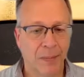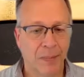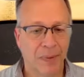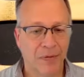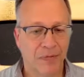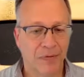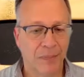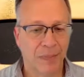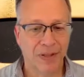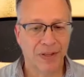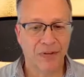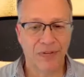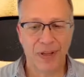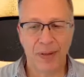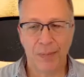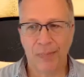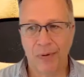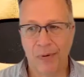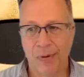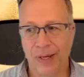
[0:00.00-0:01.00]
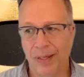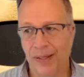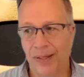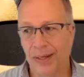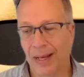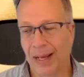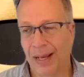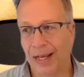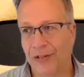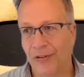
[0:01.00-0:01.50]
But from my standpoint,
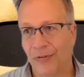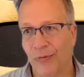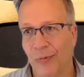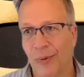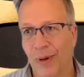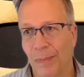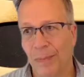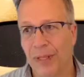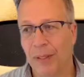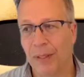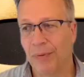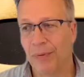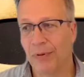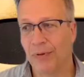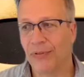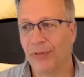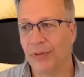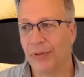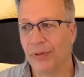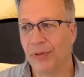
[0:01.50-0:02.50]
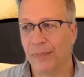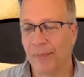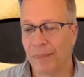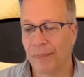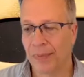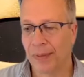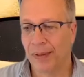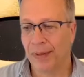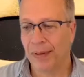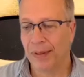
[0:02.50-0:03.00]
I just want people to
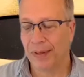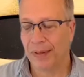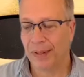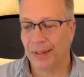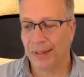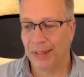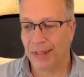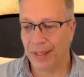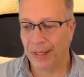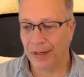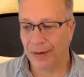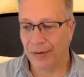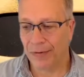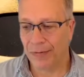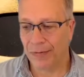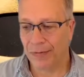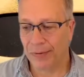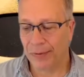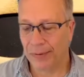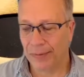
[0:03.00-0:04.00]
give